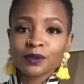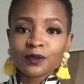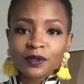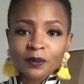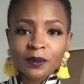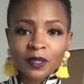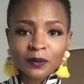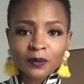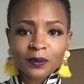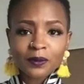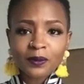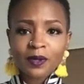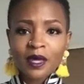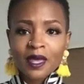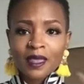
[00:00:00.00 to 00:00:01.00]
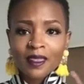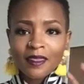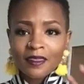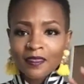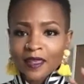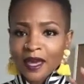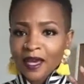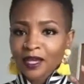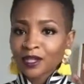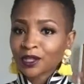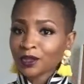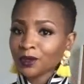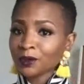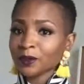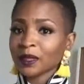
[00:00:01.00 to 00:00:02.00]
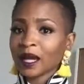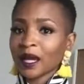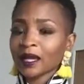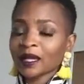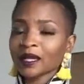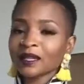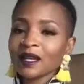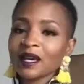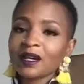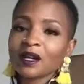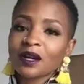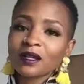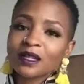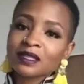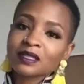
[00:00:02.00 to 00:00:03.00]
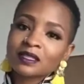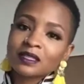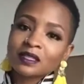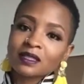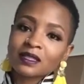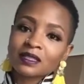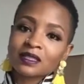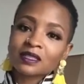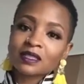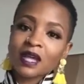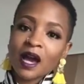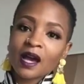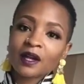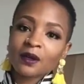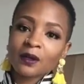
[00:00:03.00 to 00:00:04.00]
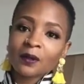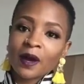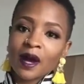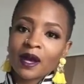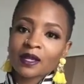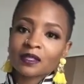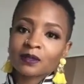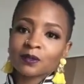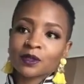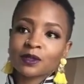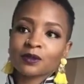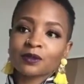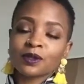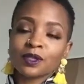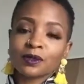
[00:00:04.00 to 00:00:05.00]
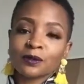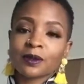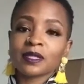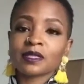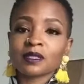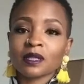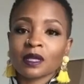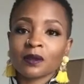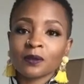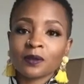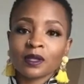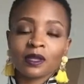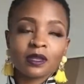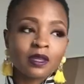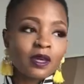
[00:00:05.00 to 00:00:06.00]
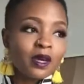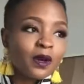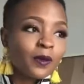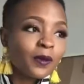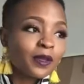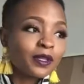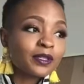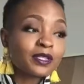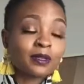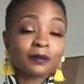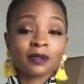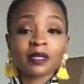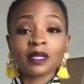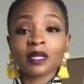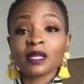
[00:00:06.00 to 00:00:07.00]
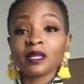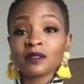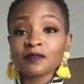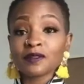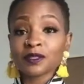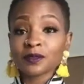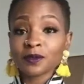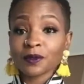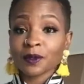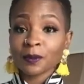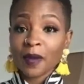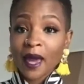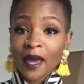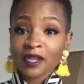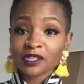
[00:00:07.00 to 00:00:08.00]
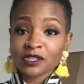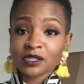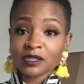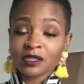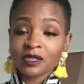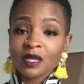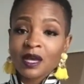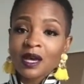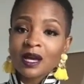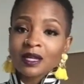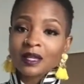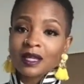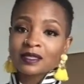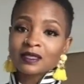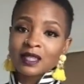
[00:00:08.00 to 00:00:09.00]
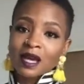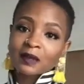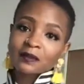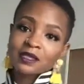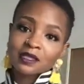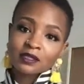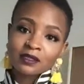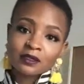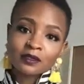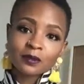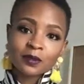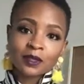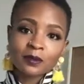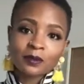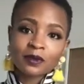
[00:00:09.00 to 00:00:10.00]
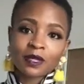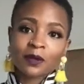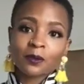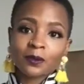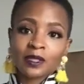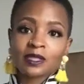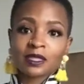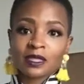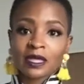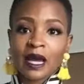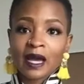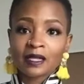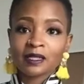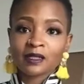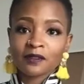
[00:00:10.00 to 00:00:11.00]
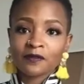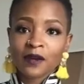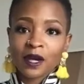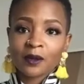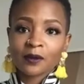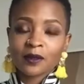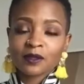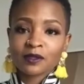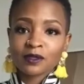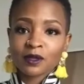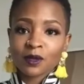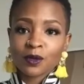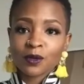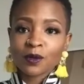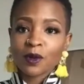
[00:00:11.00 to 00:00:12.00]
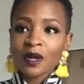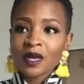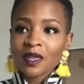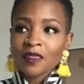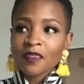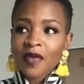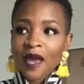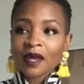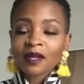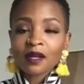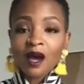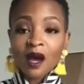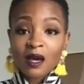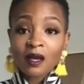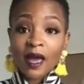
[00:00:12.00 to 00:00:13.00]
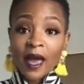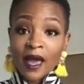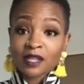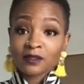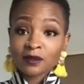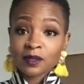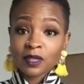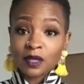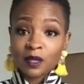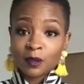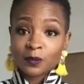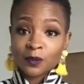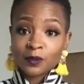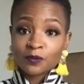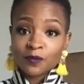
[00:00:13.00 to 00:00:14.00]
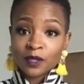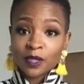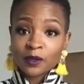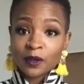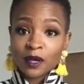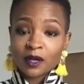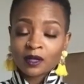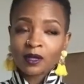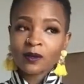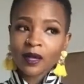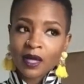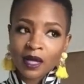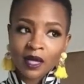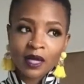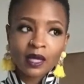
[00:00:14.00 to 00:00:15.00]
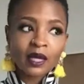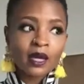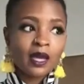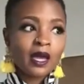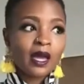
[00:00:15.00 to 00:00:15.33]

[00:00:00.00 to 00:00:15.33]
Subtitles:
Who are the people that you like? And not necessarily style-wise, but who do you resonate with? Whether it's in beliefs or passions. A lot of times these are the people that we tend to identify with. So that could actually help you figure out, okay,